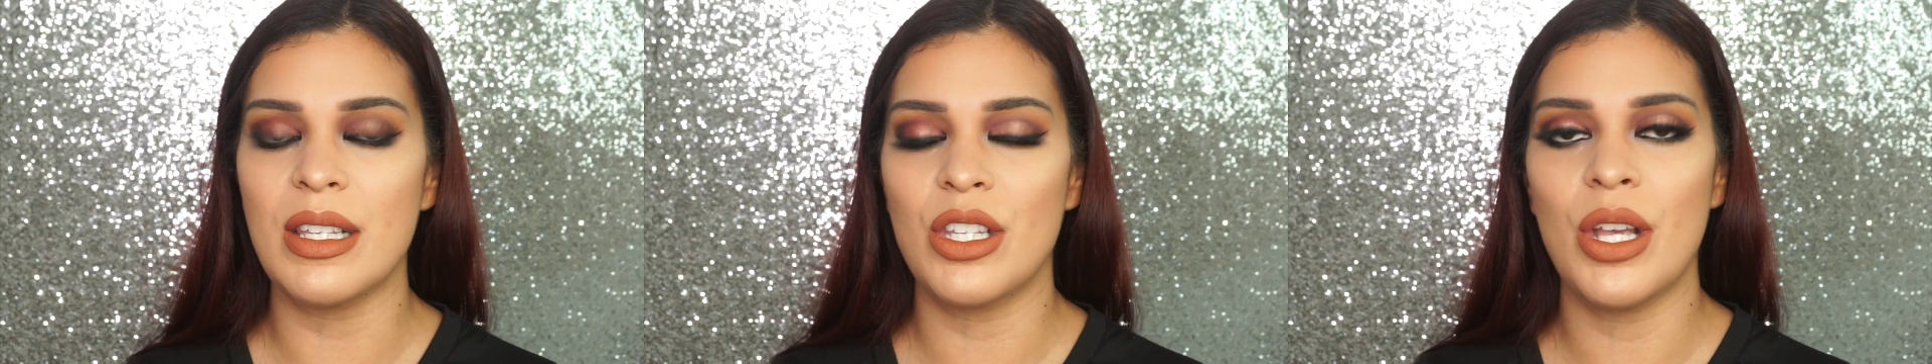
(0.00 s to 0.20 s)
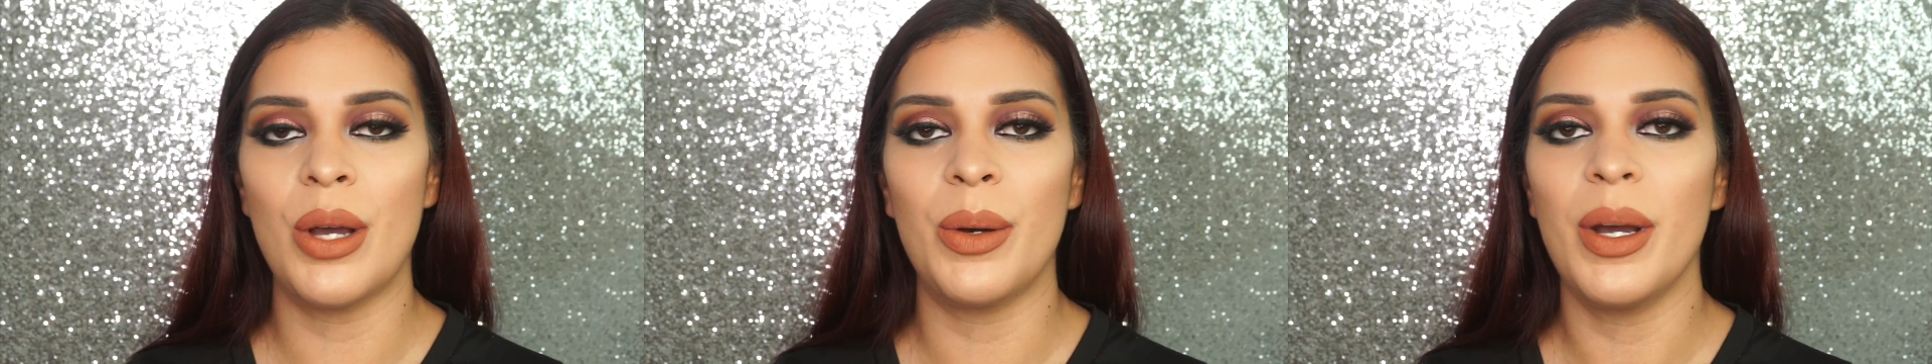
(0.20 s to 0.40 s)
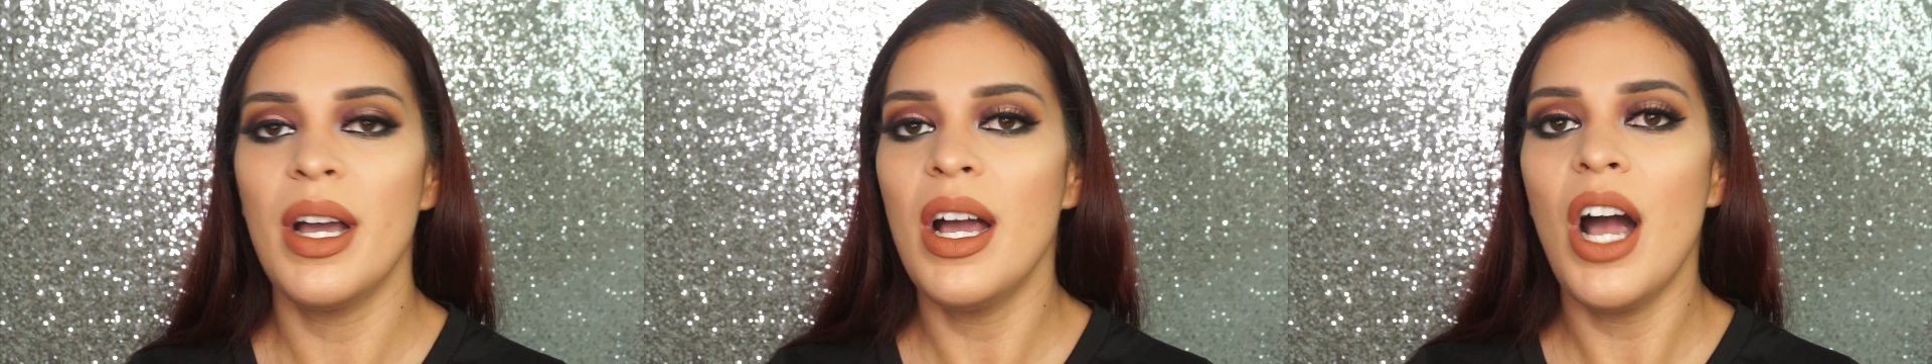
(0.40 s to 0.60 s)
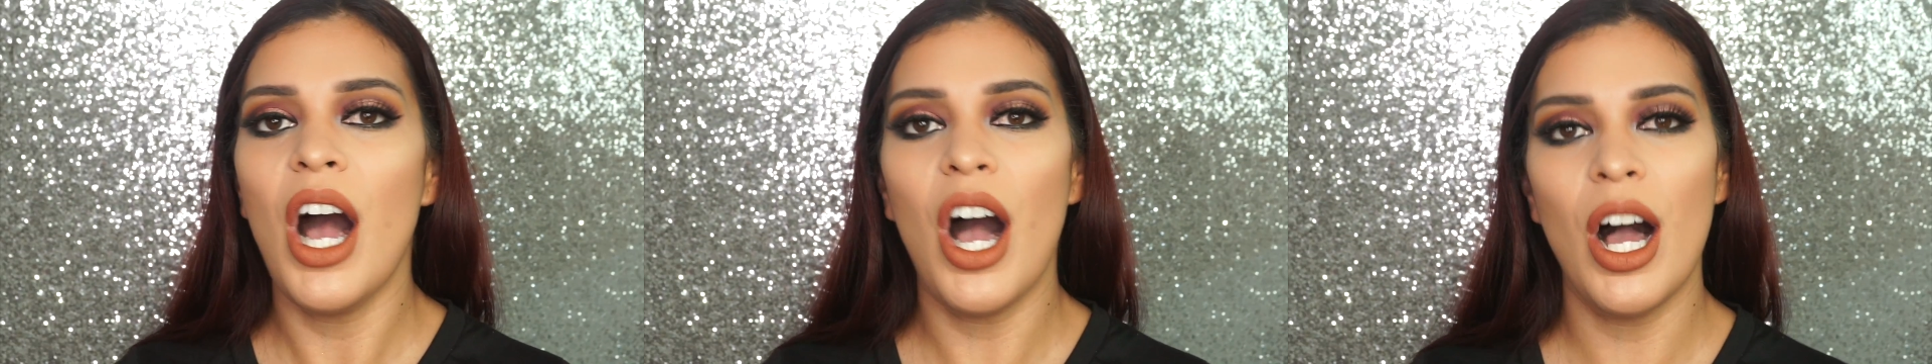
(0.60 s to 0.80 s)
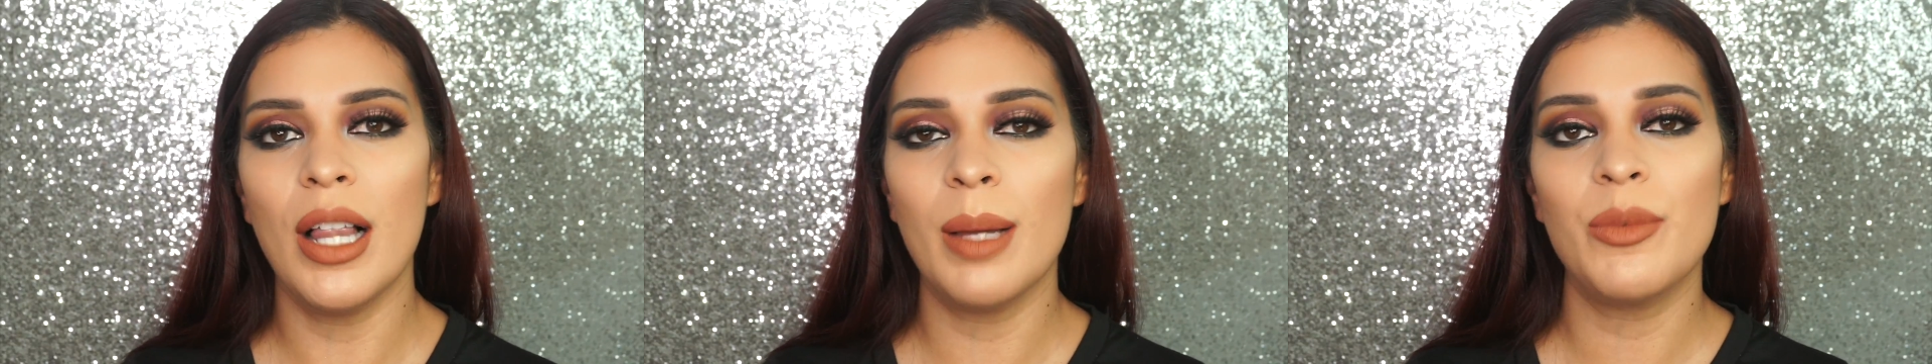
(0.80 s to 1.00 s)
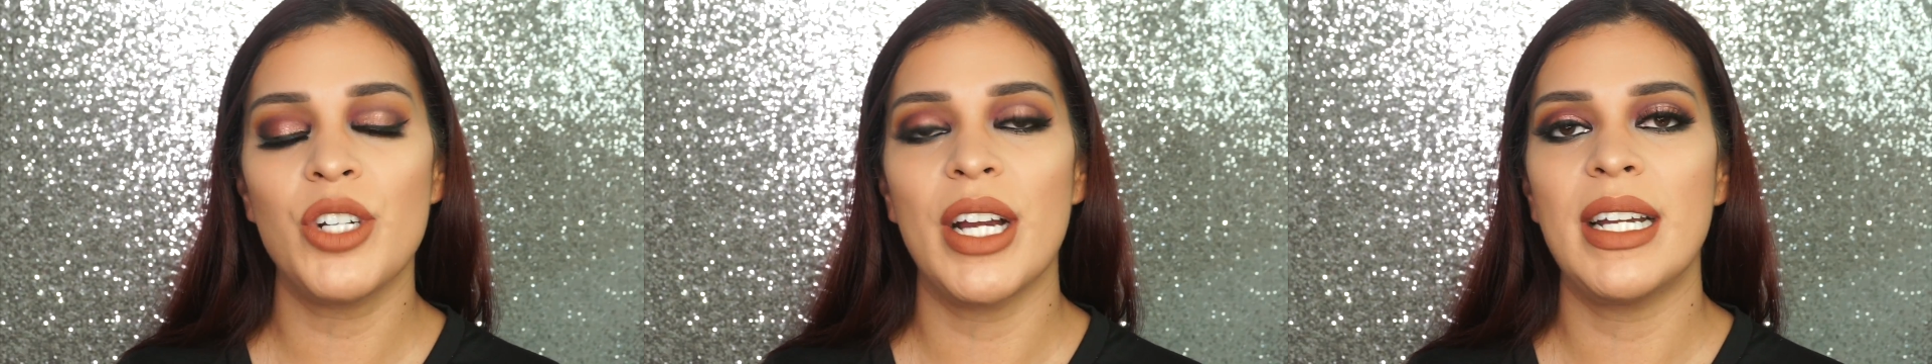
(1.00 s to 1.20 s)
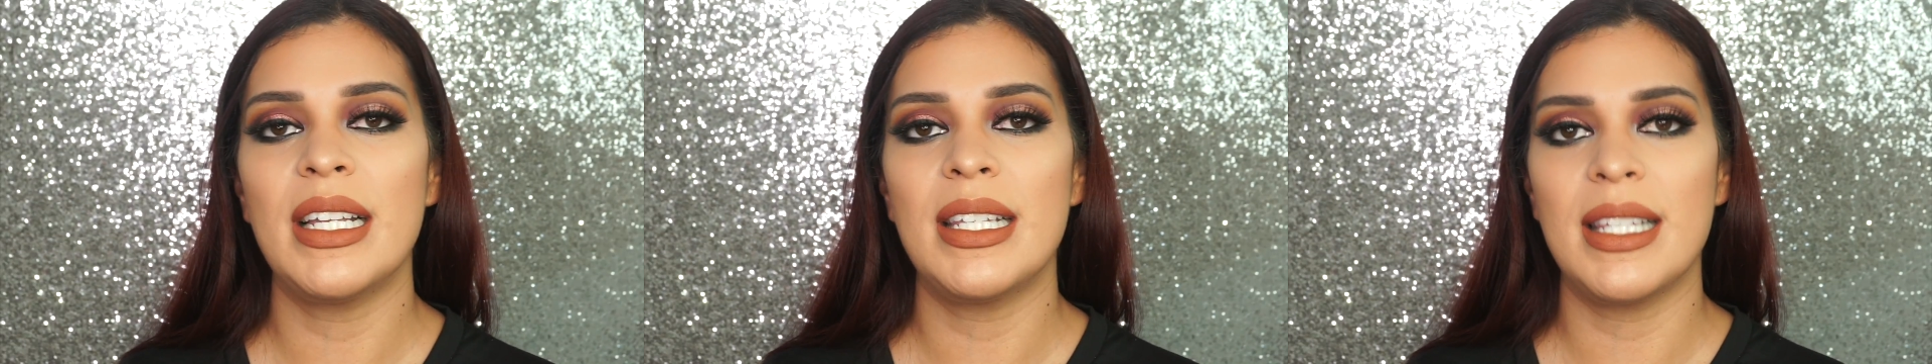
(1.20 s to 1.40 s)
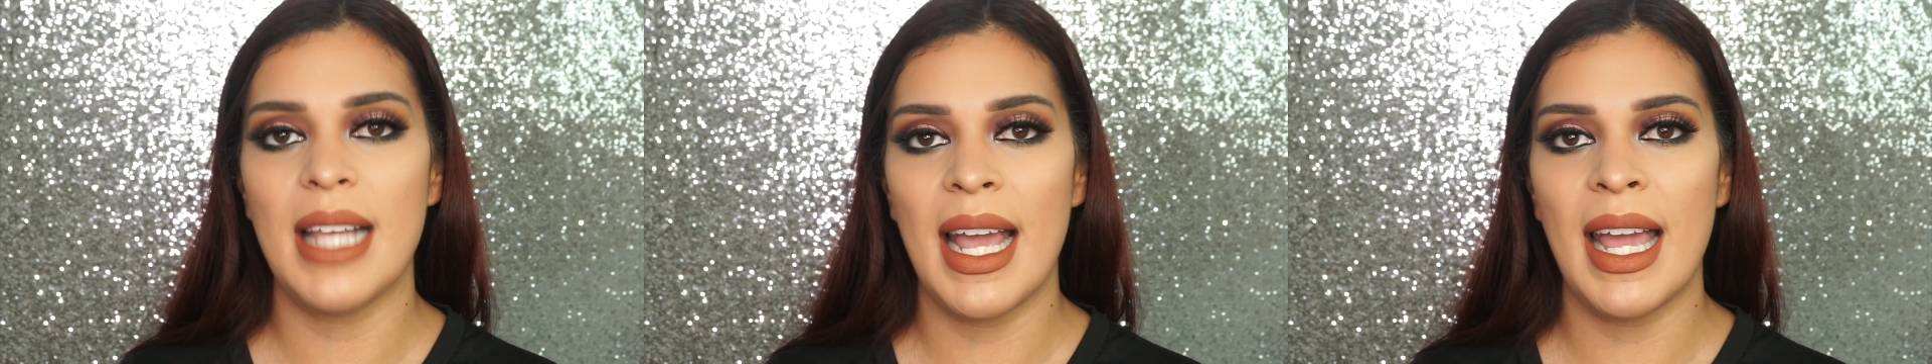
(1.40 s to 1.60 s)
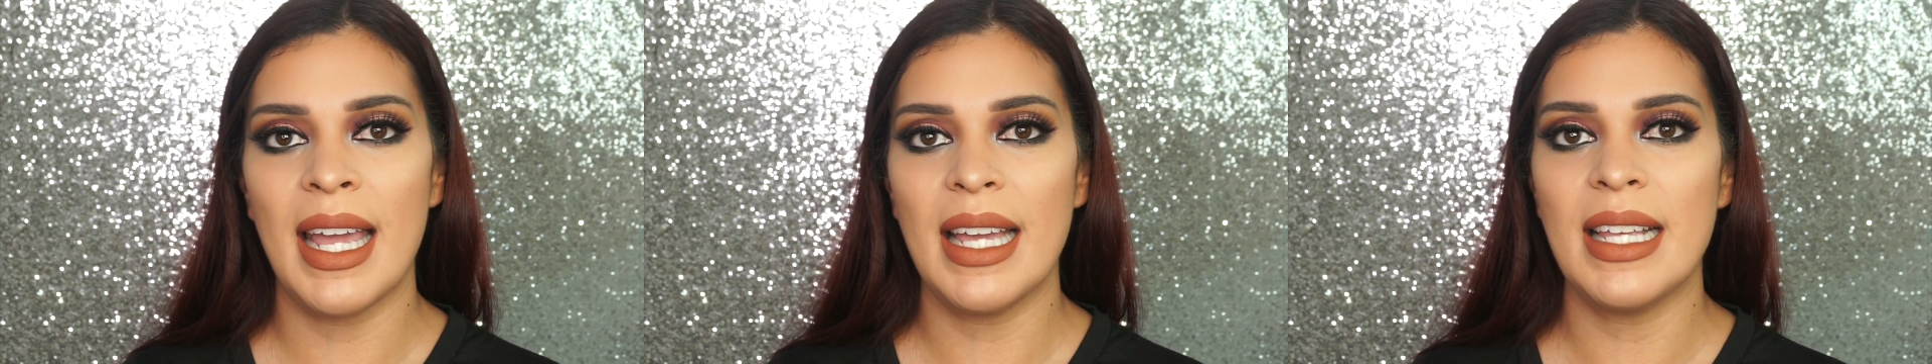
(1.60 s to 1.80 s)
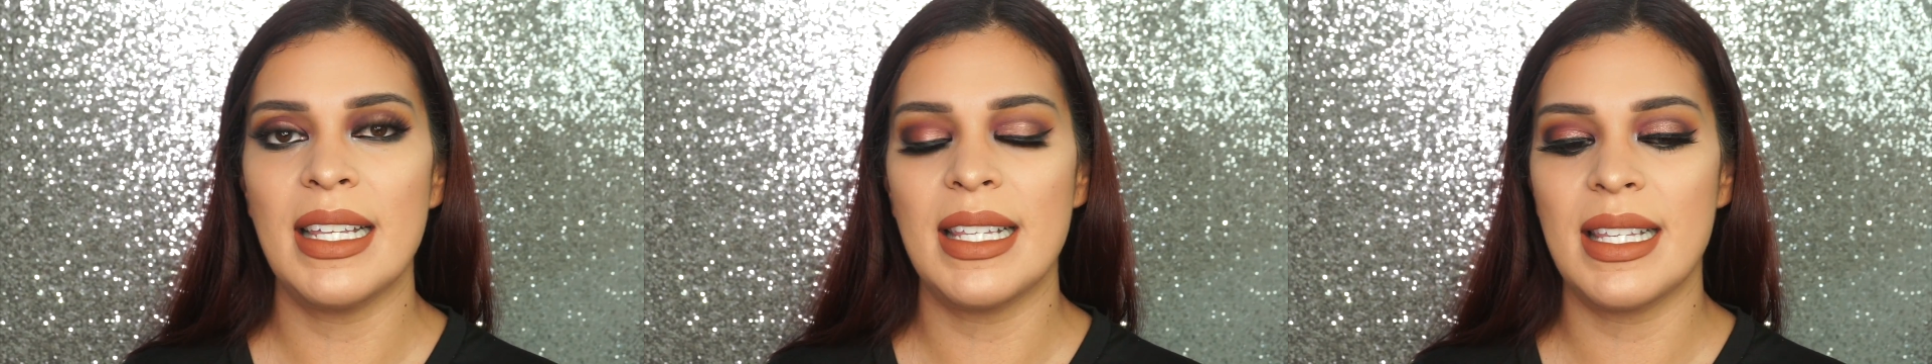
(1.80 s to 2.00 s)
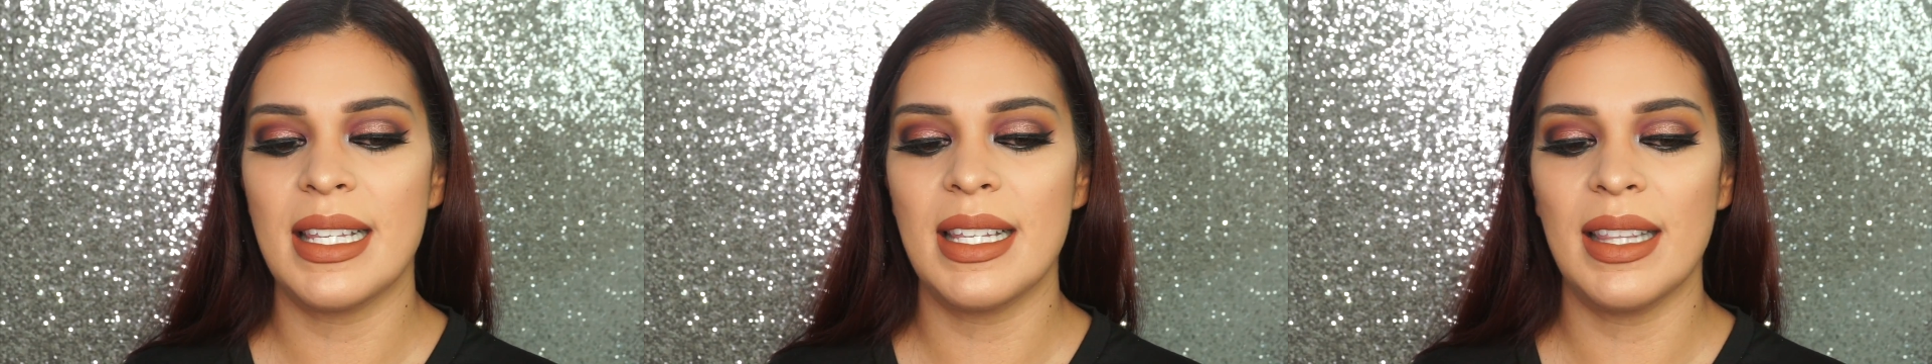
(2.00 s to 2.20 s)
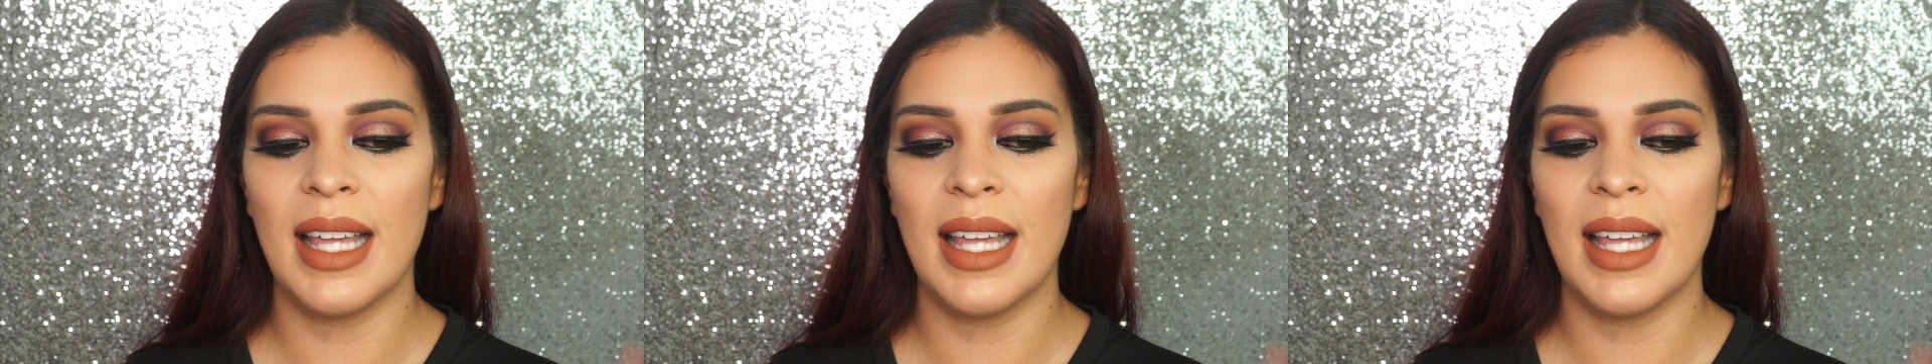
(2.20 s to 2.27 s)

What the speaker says: So all I'm trying to say is,